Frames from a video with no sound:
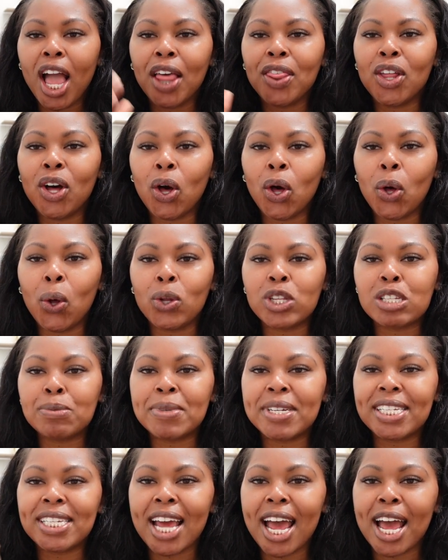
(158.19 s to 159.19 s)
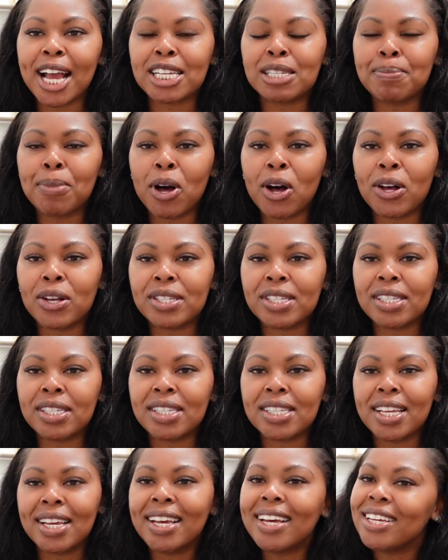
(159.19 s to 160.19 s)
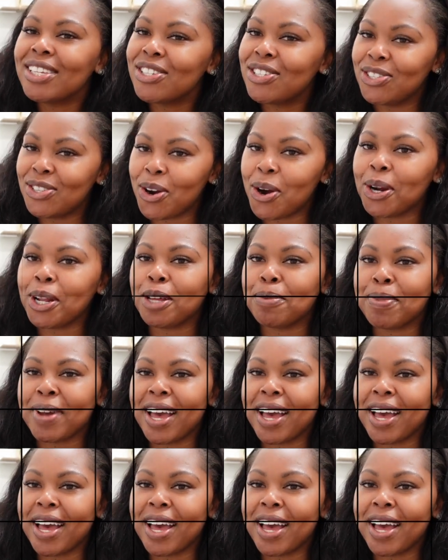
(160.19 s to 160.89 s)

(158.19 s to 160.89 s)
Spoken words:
the Ultimate Tax Boss Startup